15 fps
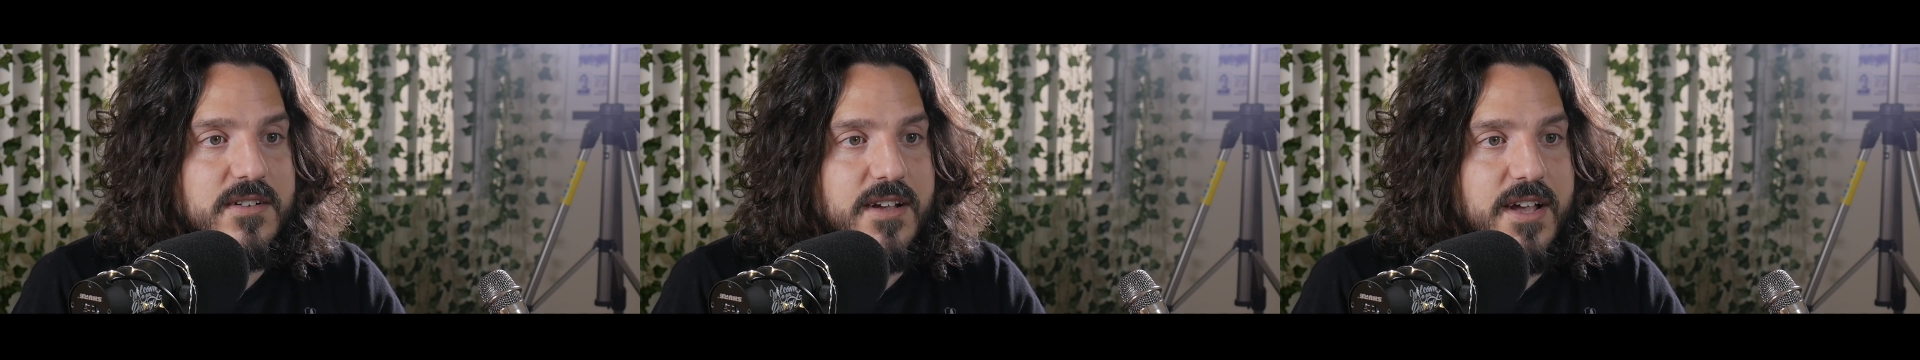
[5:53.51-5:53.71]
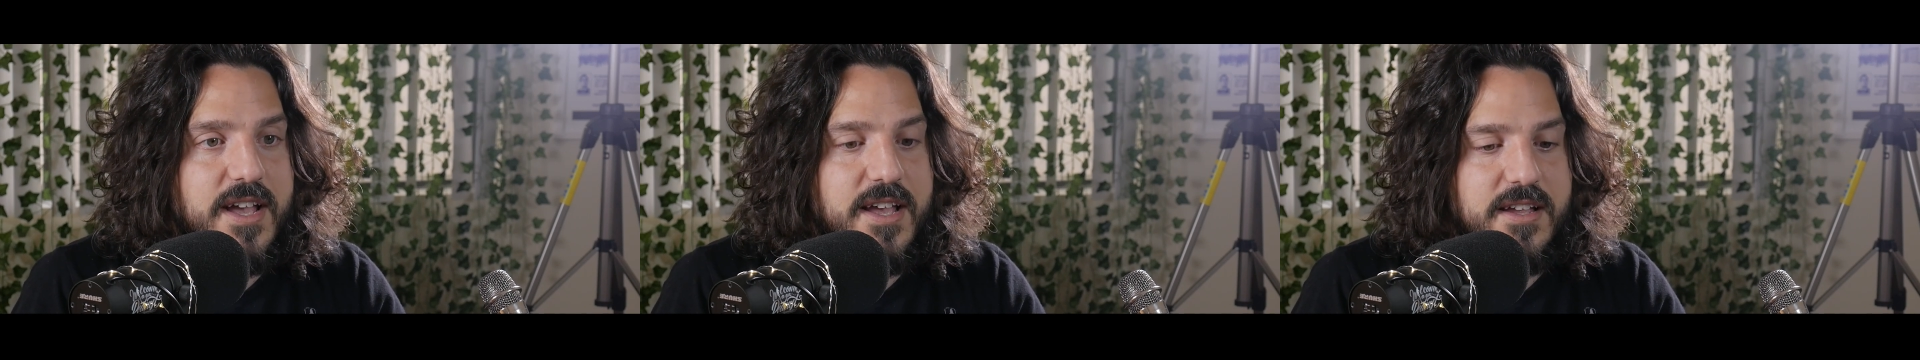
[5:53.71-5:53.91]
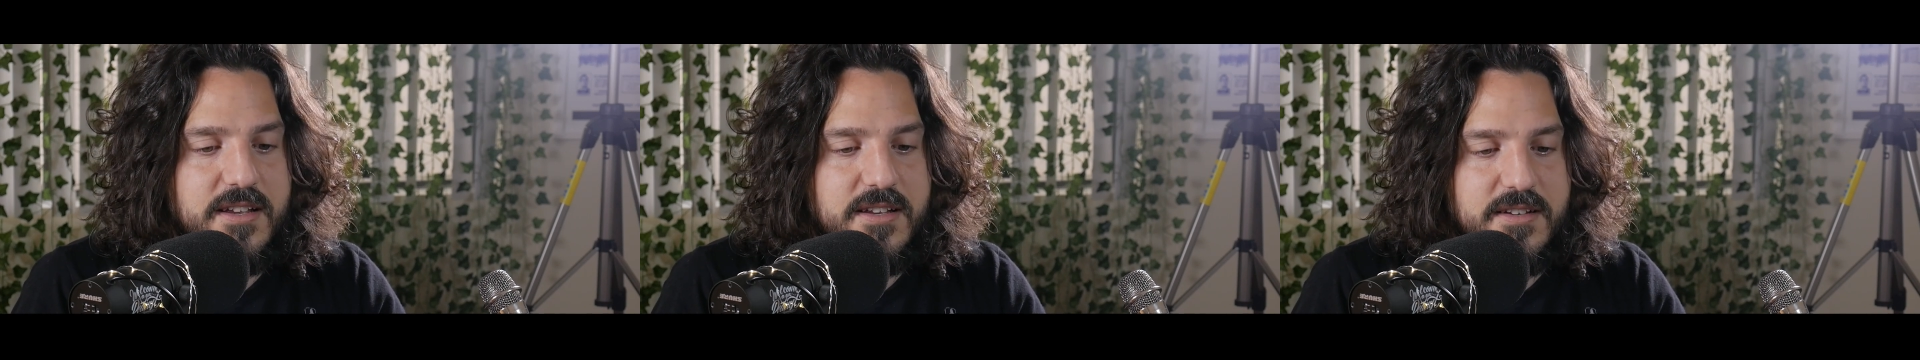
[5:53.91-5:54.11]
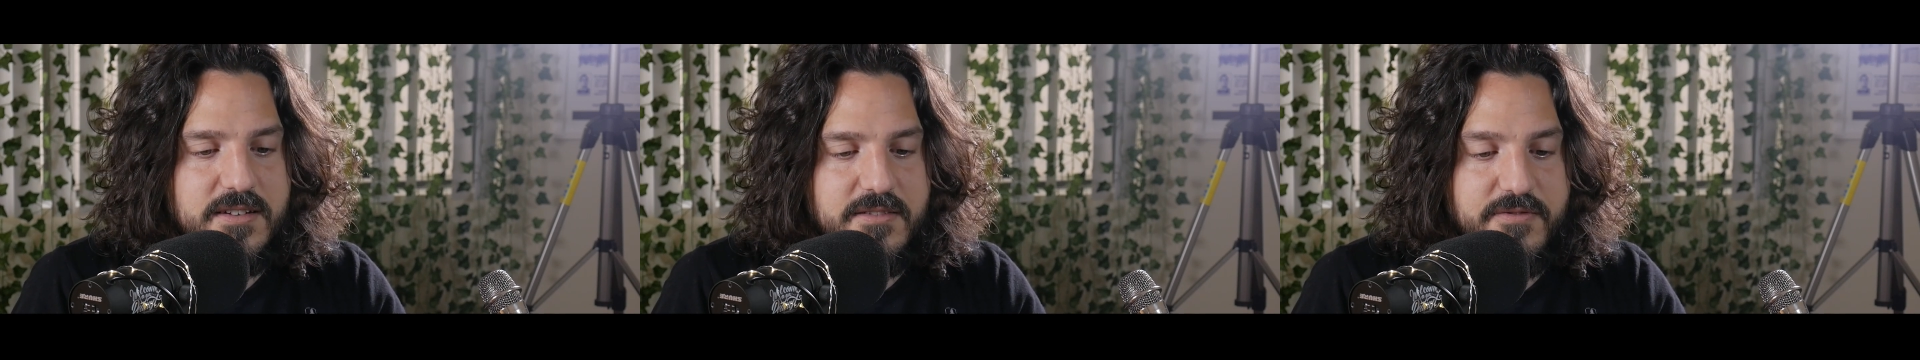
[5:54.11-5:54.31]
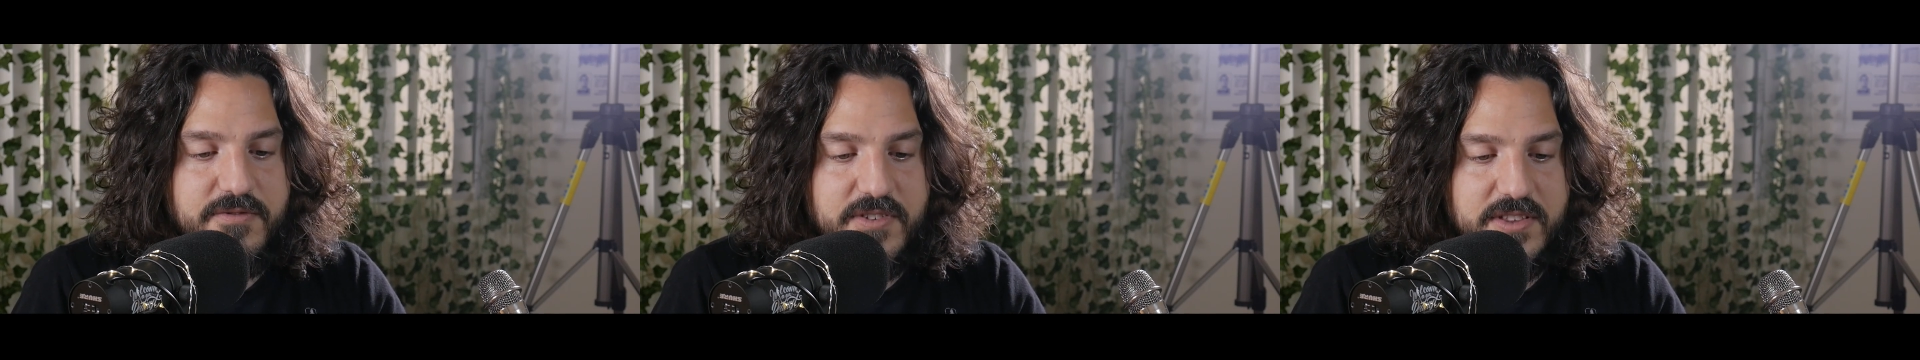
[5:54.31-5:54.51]
mm-hmm.
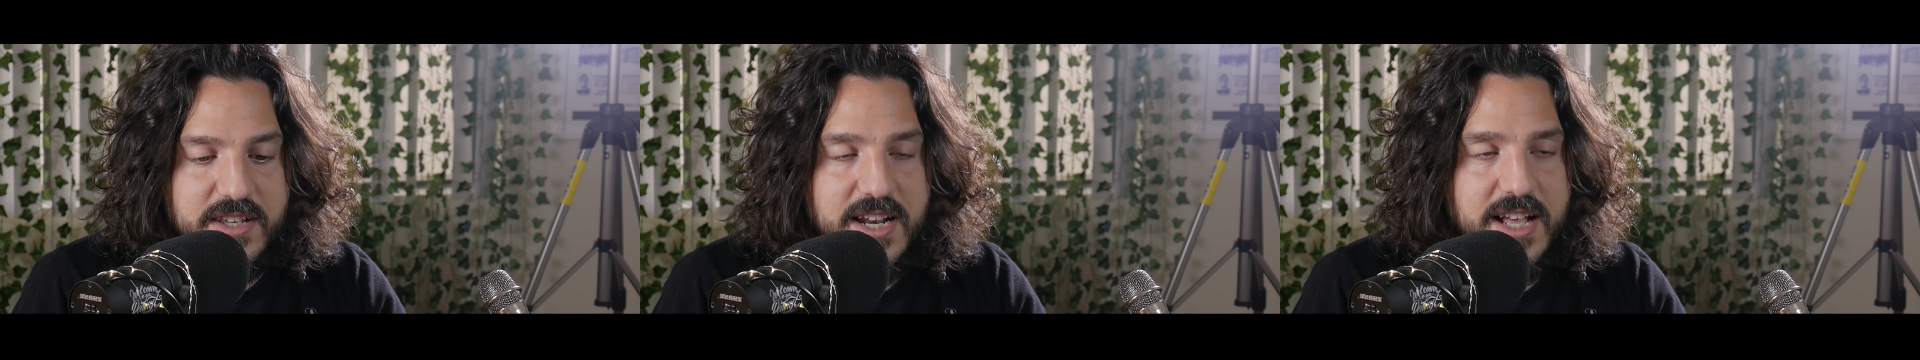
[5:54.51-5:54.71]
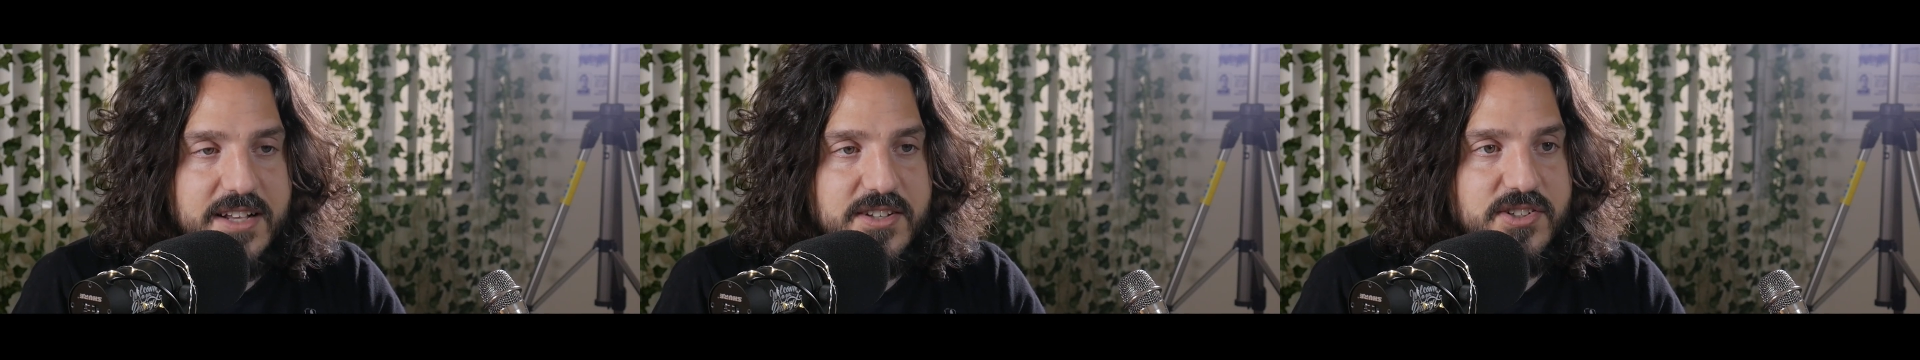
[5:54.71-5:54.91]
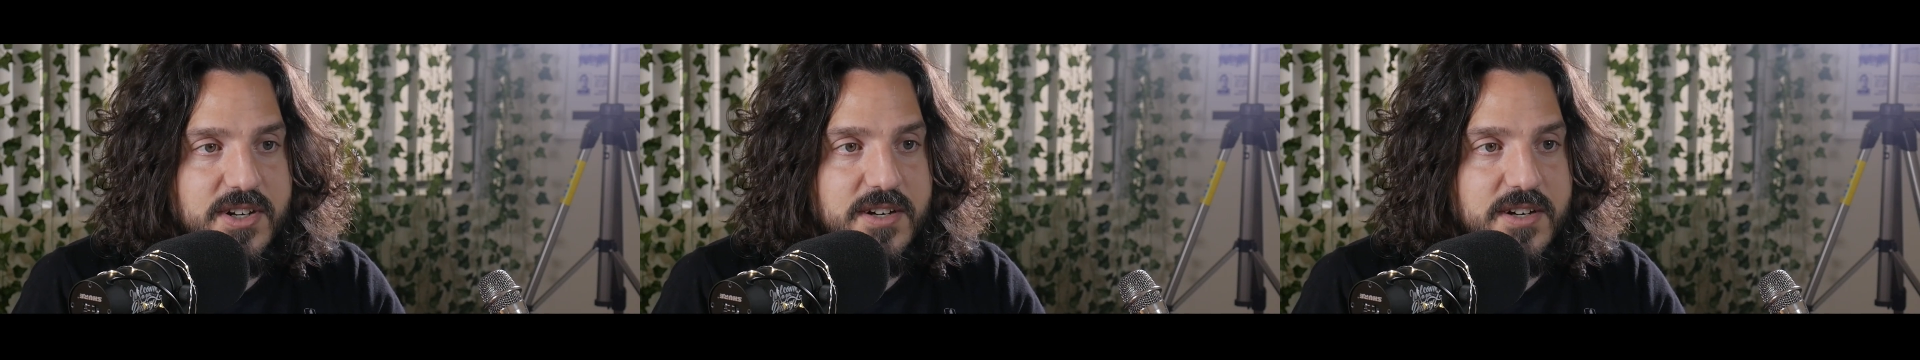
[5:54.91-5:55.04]
for the next